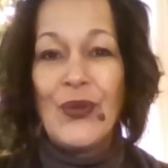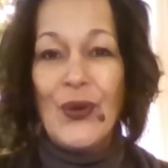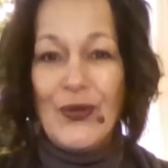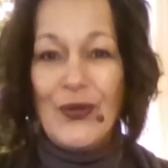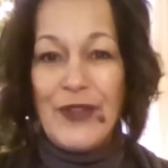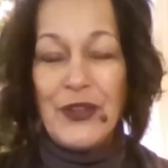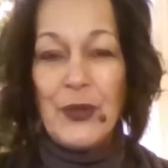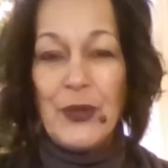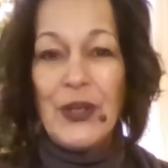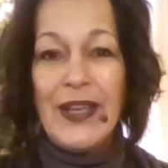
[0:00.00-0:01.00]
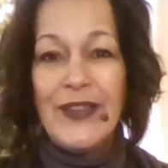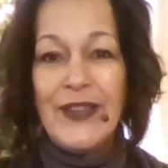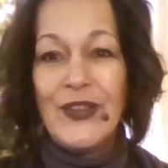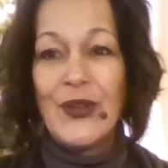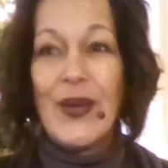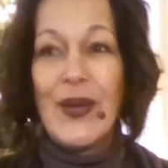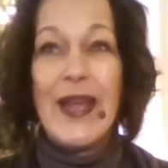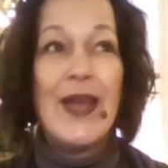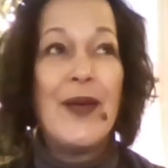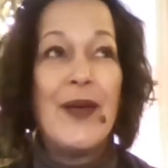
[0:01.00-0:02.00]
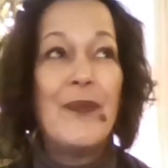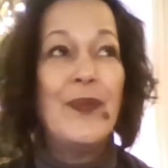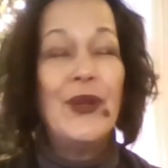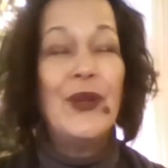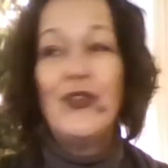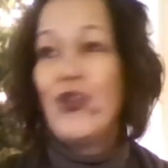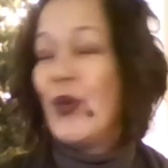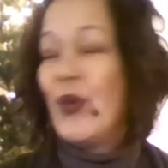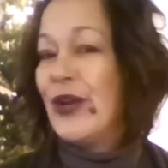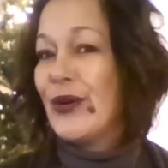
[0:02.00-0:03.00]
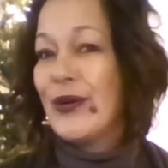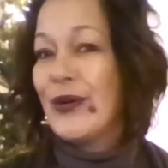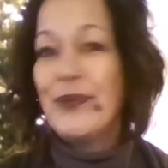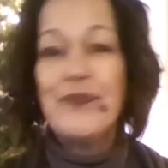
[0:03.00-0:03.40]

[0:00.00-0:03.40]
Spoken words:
on Facebook, Instagram, Twitter,